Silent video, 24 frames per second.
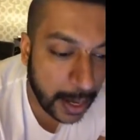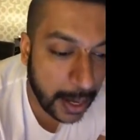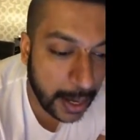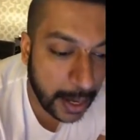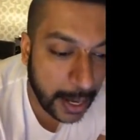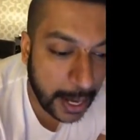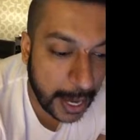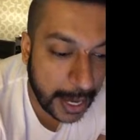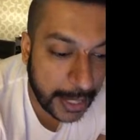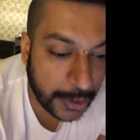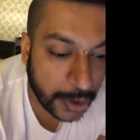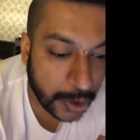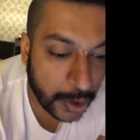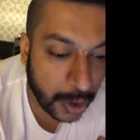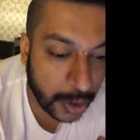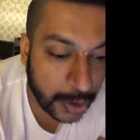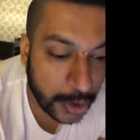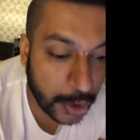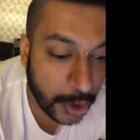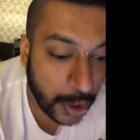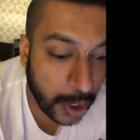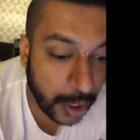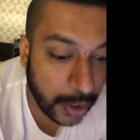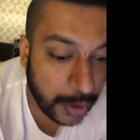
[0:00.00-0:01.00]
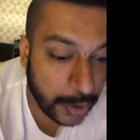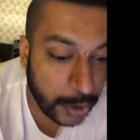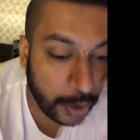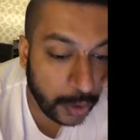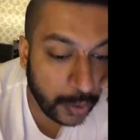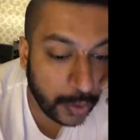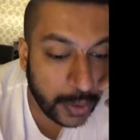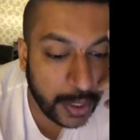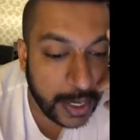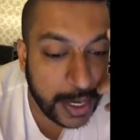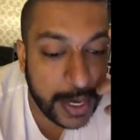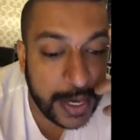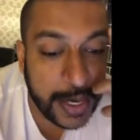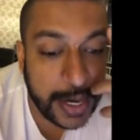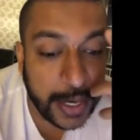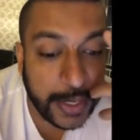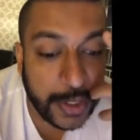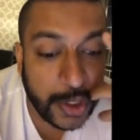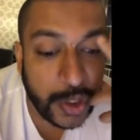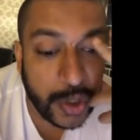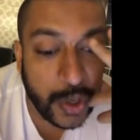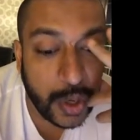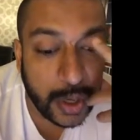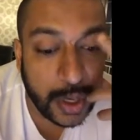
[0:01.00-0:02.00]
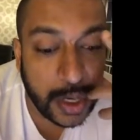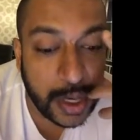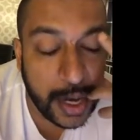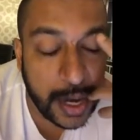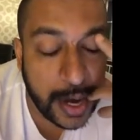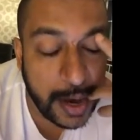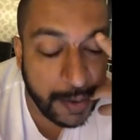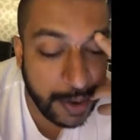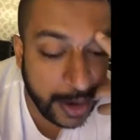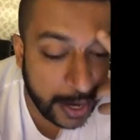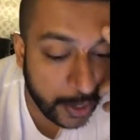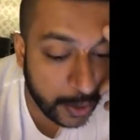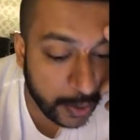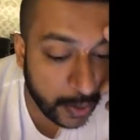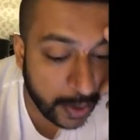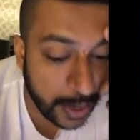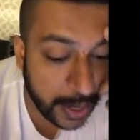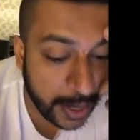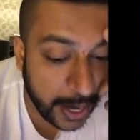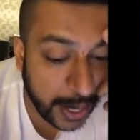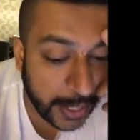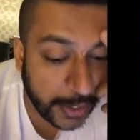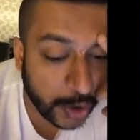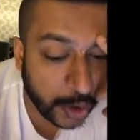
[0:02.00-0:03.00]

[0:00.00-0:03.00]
I saw Charles do it. I saw Kiara do it.